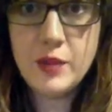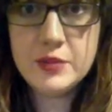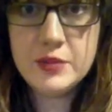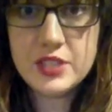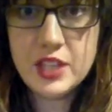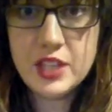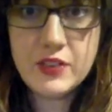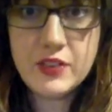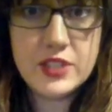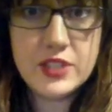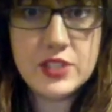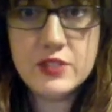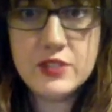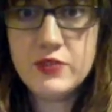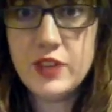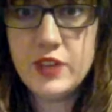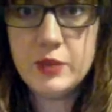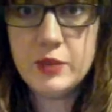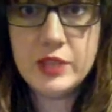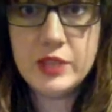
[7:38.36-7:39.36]
David's
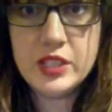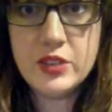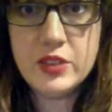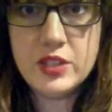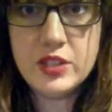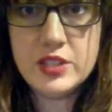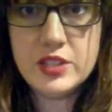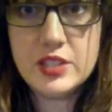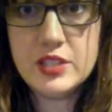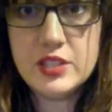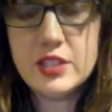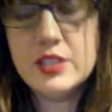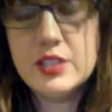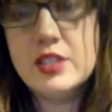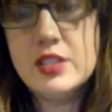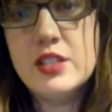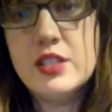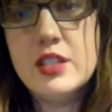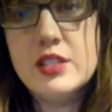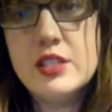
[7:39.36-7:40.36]
family
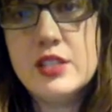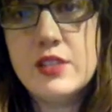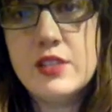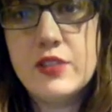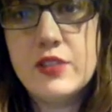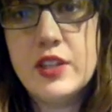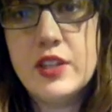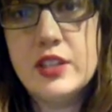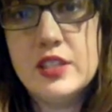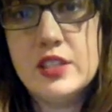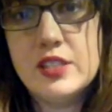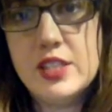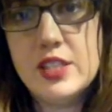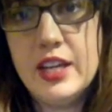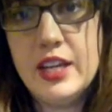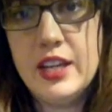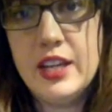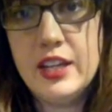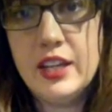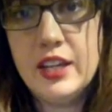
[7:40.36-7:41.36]
notices is different than
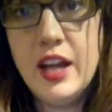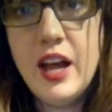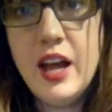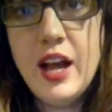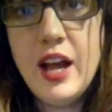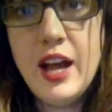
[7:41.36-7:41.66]
saying,